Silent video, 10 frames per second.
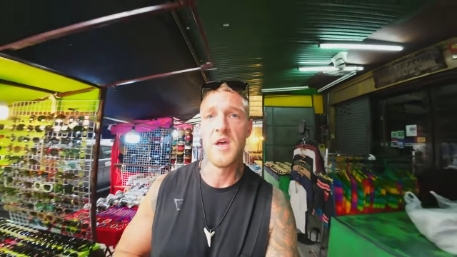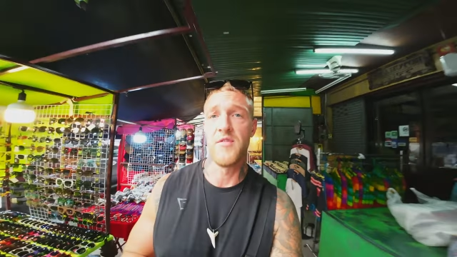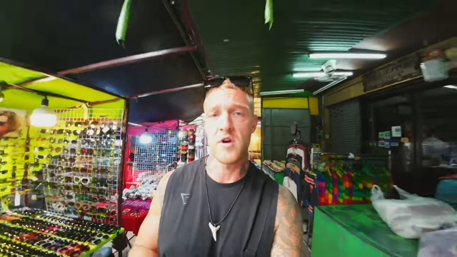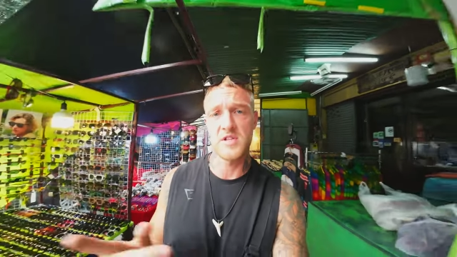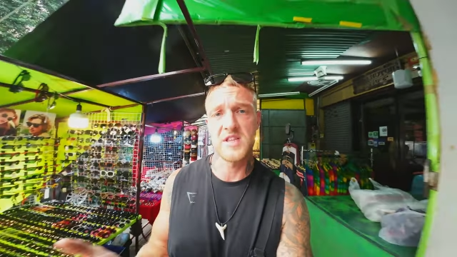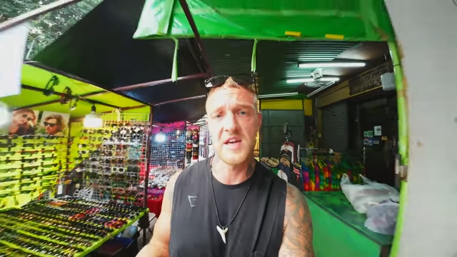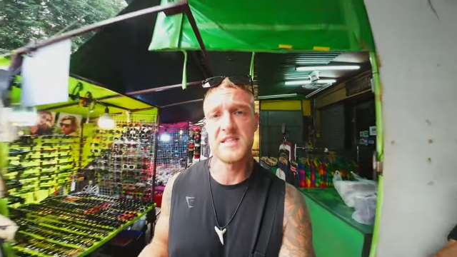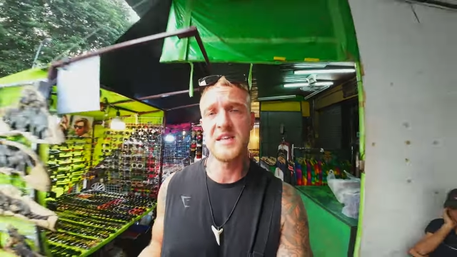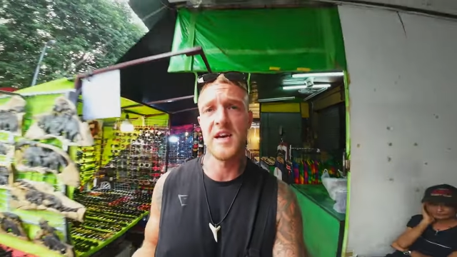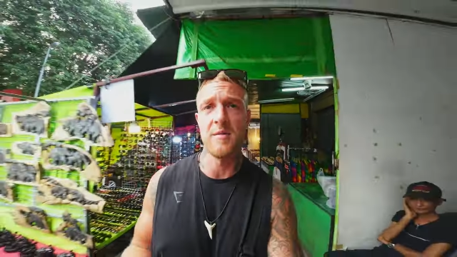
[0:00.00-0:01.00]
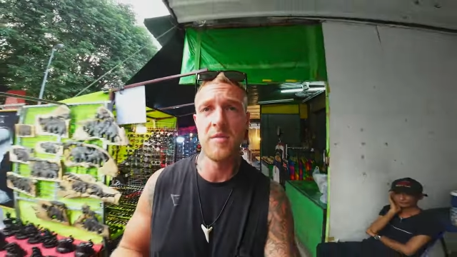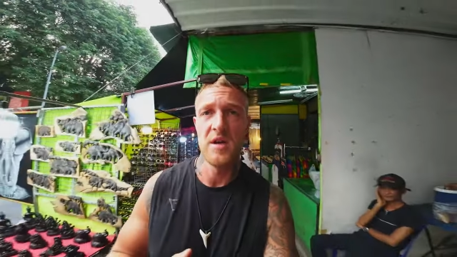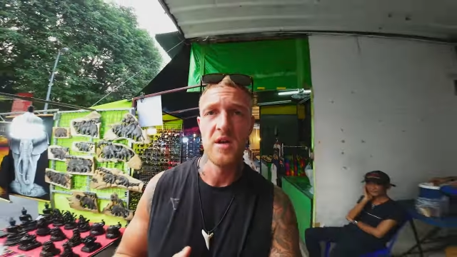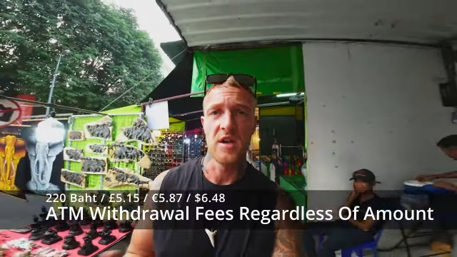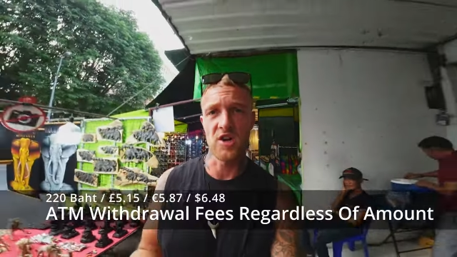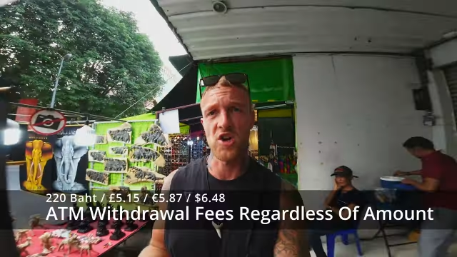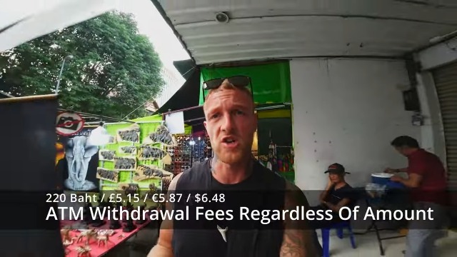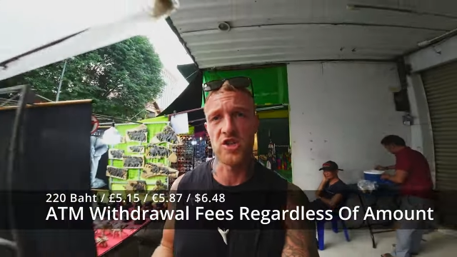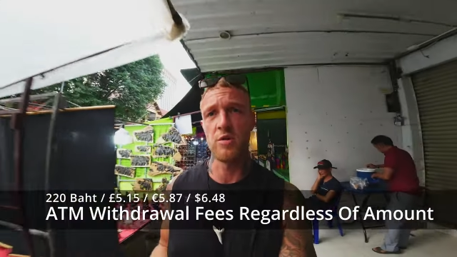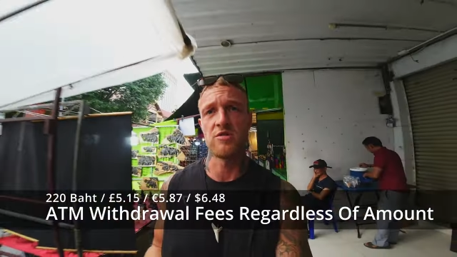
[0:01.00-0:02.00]
If you go to the ATM, you get
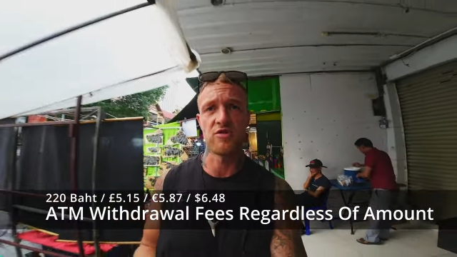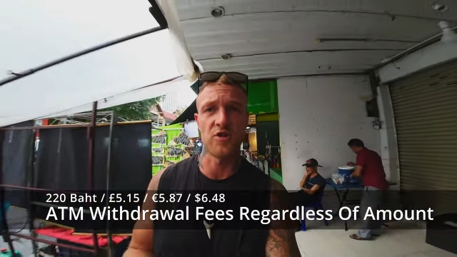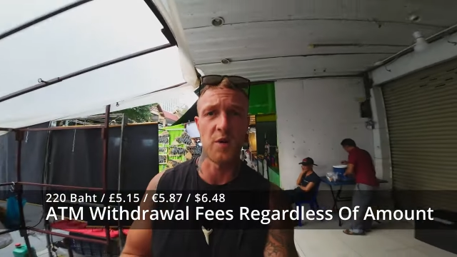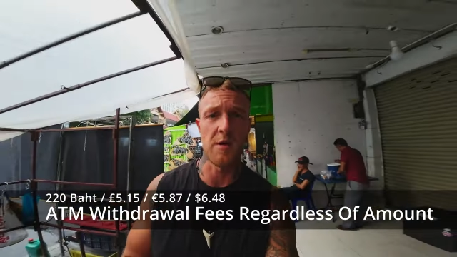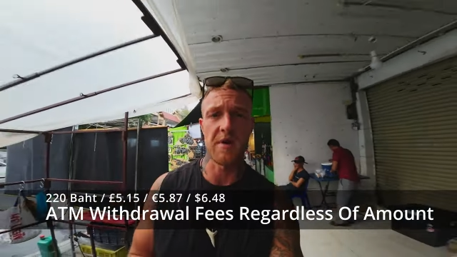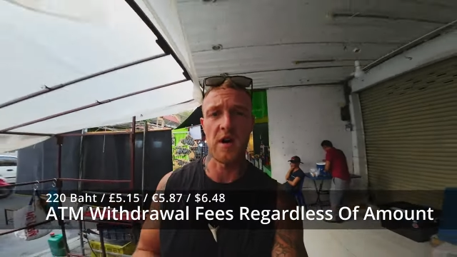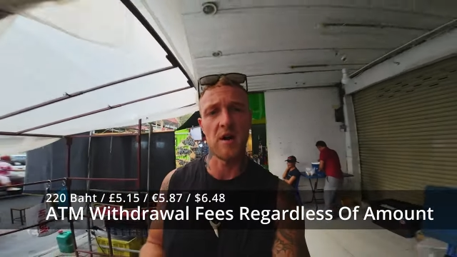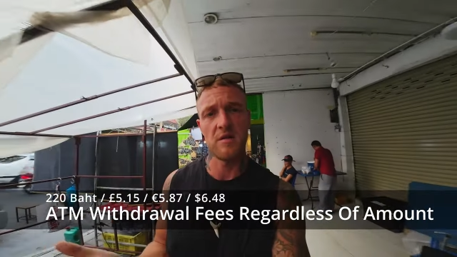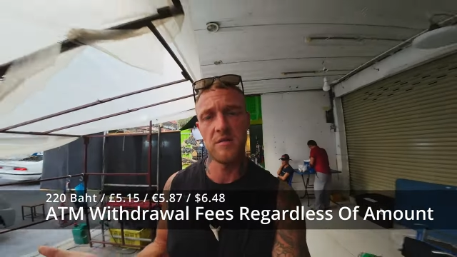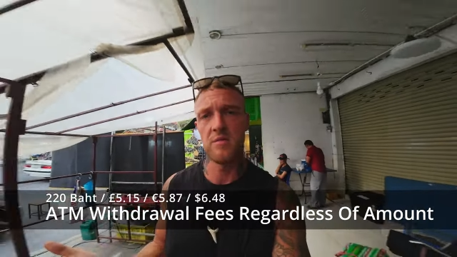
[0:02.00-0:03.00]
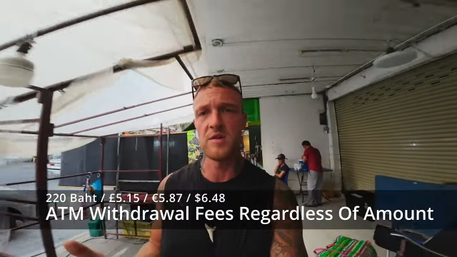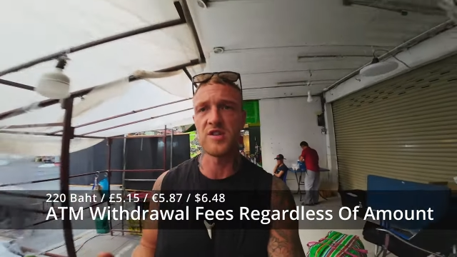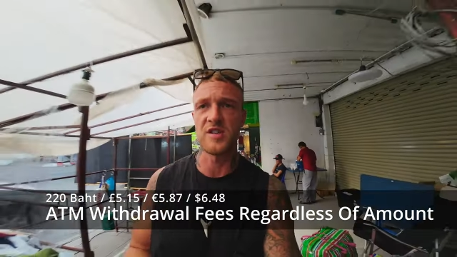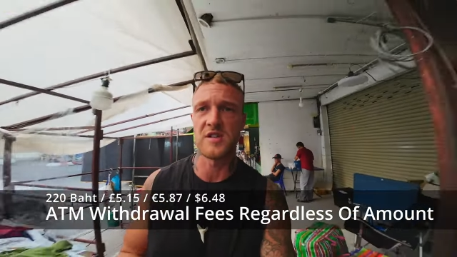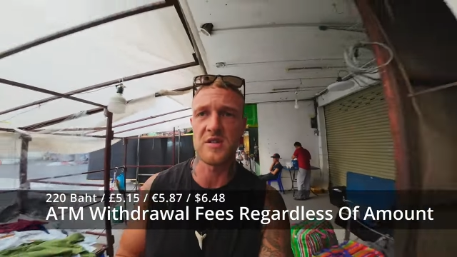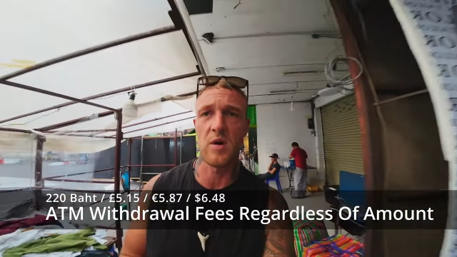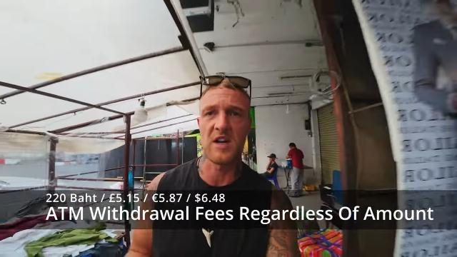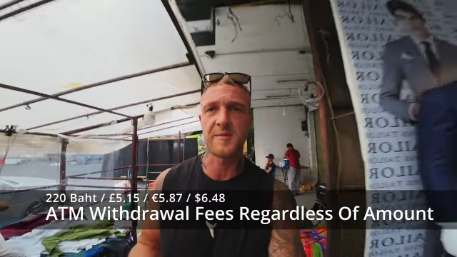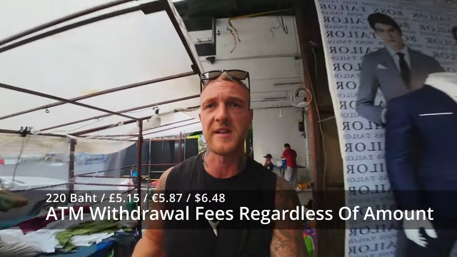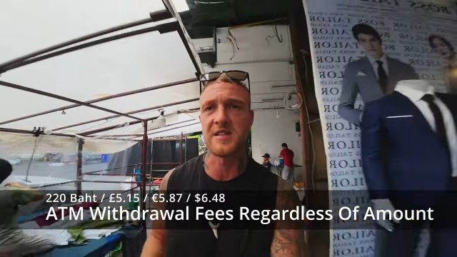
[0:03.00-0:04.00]
charged 220 baht, which is quite
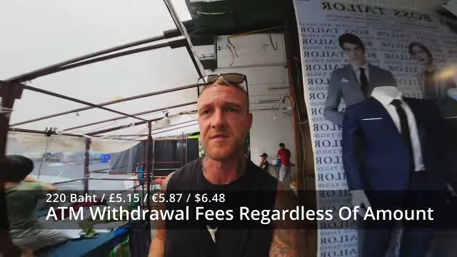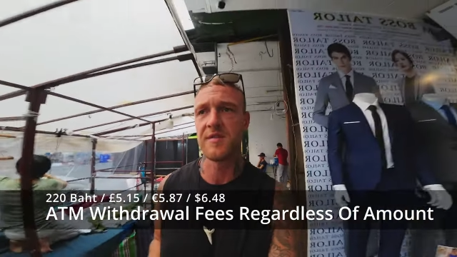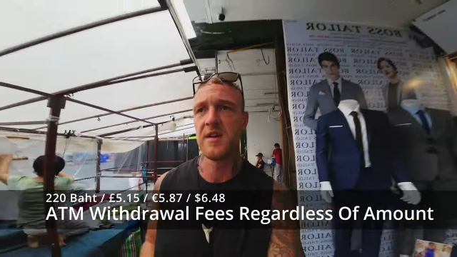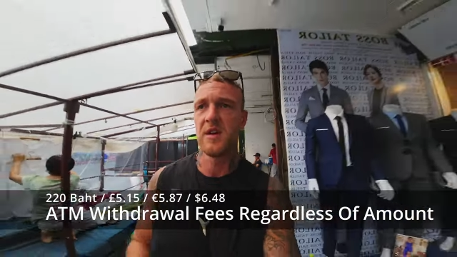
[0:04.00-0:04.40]
expensive.